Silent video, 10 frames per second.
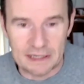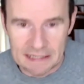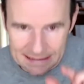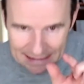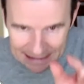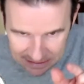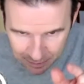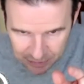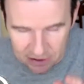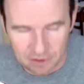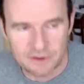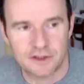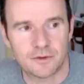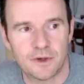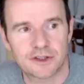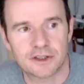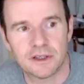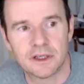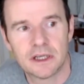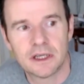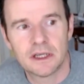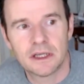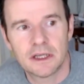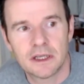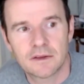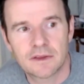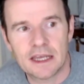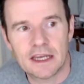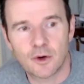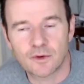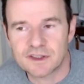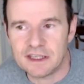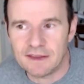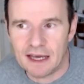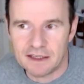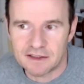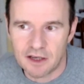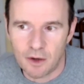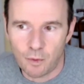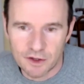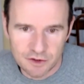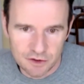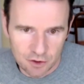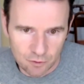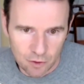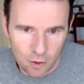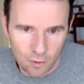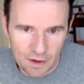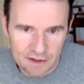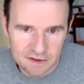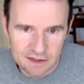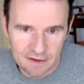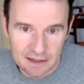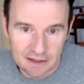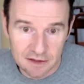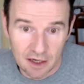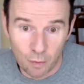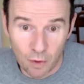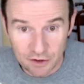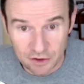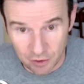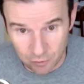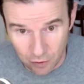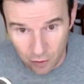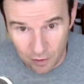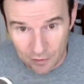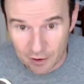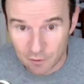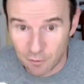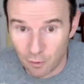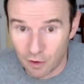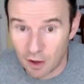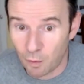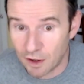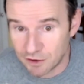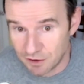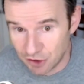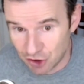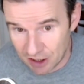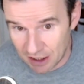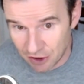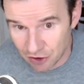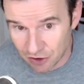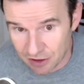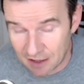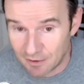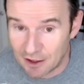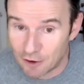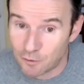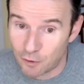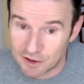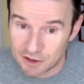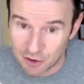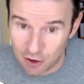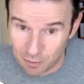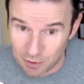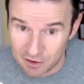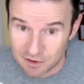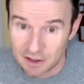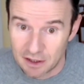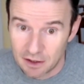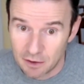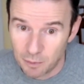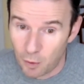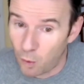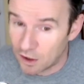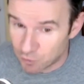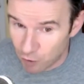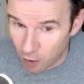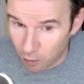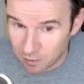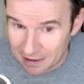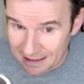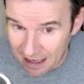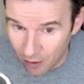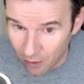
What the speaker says: In this particular situation, they don't see that as, I want you to grow. They see that as, I want you to grow, and therefore I want you to change. And therefore it's interpreted, well, what's wrong with me now?